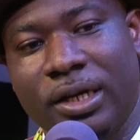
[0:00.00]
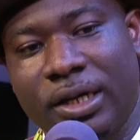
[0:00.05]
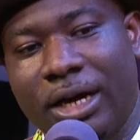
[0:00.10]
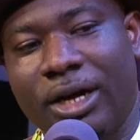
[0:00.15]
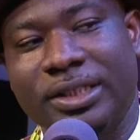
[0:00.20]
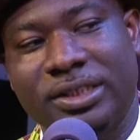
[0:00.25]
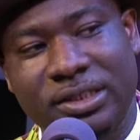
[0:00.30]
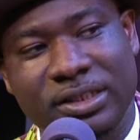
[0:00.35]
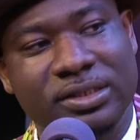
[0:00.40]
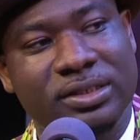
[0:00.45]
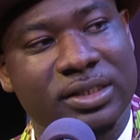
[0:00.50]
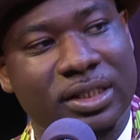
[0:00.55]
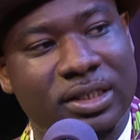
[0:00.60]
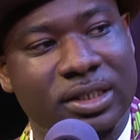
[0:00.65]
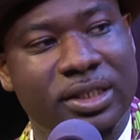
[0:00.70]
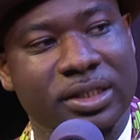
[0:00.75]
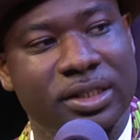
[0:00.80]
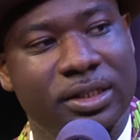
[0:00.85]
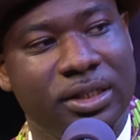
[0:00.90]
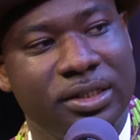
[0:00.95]

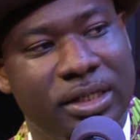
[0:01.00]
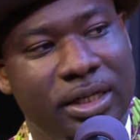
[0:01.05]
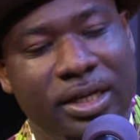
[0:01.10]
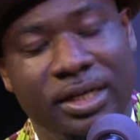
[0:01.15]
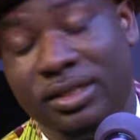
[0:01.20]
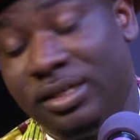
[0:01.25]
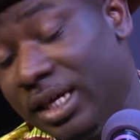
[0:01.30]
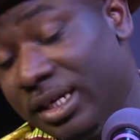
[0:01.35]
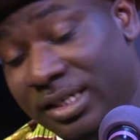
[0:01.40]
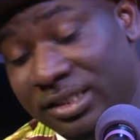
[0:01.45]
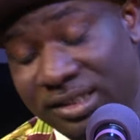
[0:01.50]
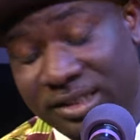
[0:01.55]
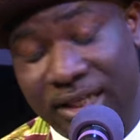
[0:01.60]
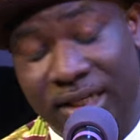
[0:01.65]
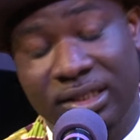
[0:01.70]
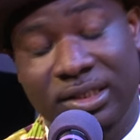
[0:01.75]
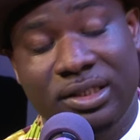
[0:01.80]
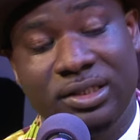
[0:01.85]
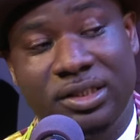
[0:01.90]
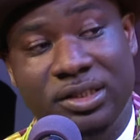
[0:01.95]
artistically and
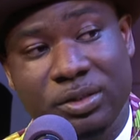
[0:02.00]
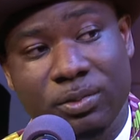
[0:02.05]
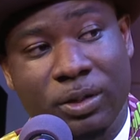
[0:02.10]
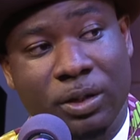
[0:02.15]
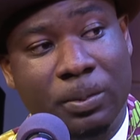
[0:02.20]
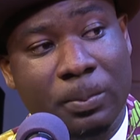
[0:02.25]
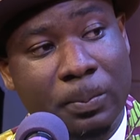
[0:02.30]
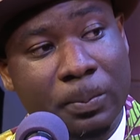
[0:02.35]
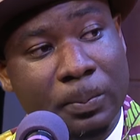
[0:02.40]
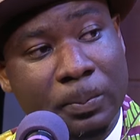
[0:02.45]
aesthetically as well.